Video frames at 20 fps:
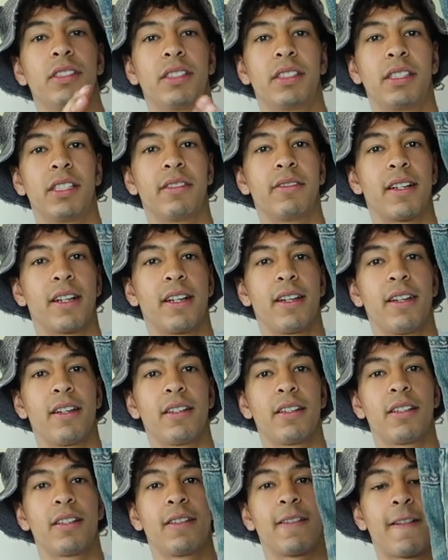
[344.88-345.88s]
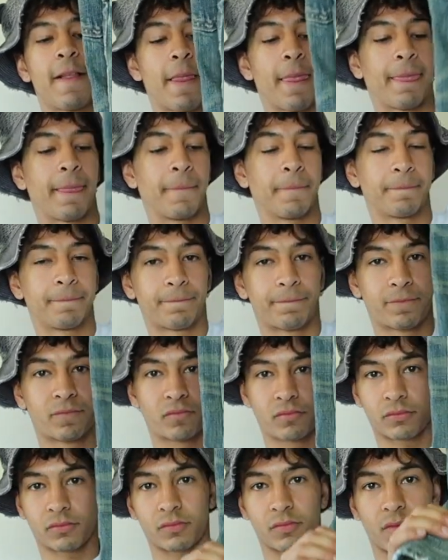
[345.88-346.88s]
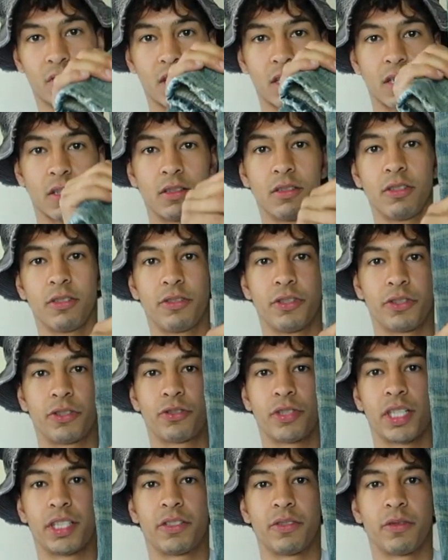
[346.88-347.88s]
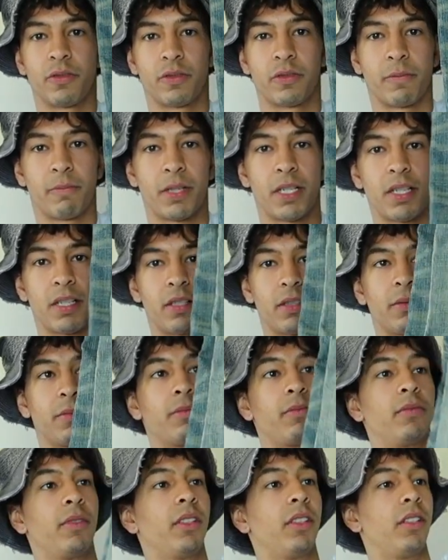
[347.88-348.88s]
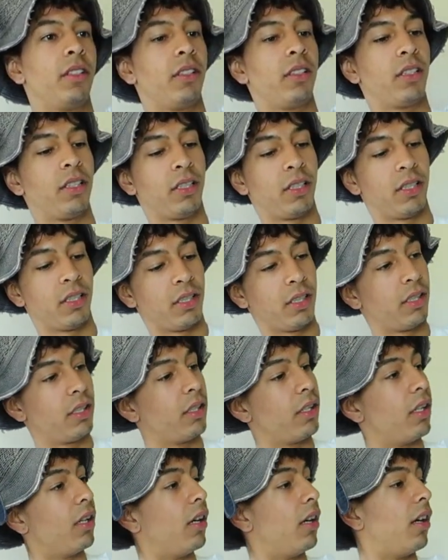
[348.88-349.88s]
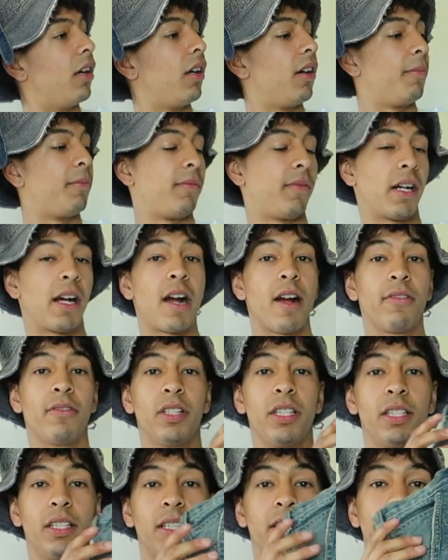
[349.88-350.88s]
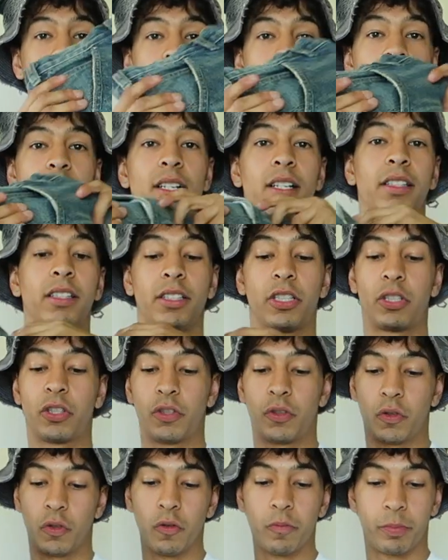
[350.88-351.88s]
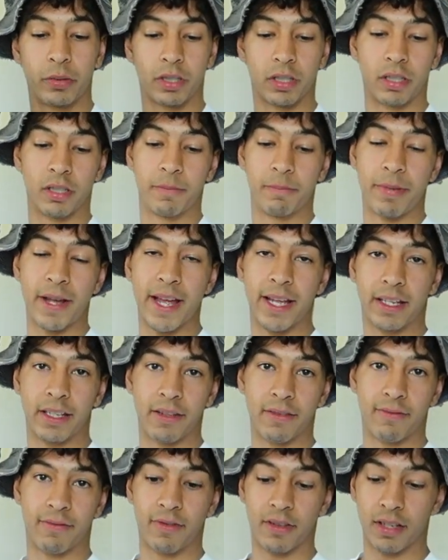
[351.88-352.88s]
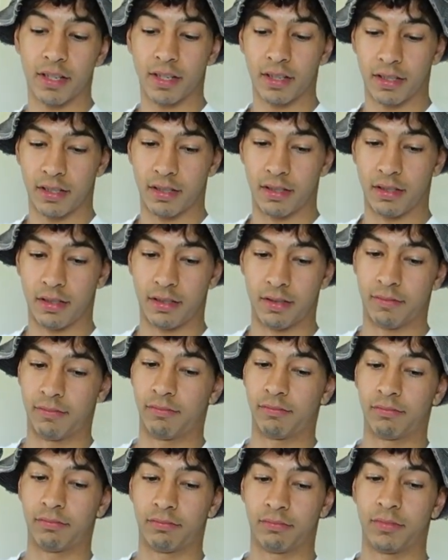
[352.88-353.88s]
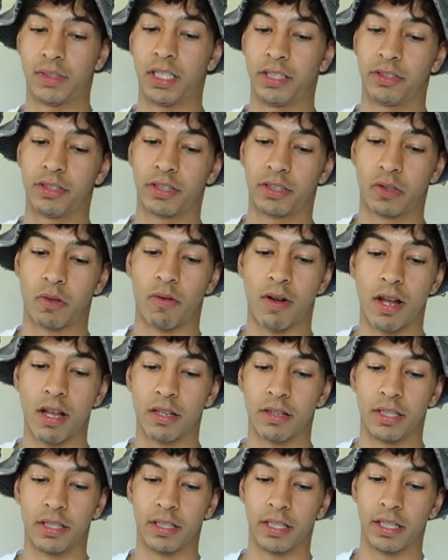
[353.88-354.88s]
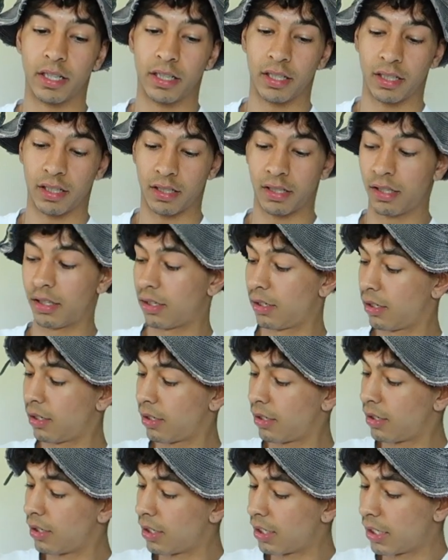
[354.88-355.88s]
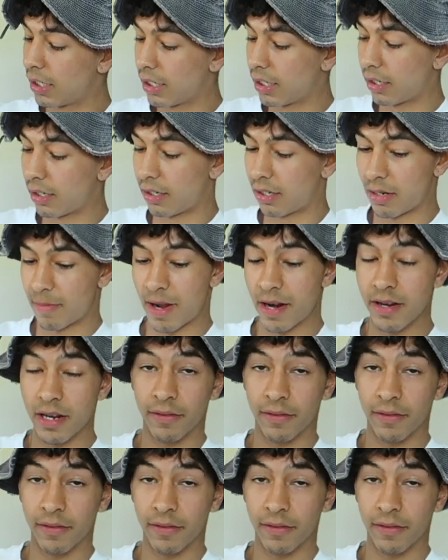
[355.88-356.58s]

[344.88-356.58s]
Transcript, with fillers: you can see right here. A little distressing on the bottom. Um, I really like these a lot. They're super baggy fit. Um, just quality. They're, um, I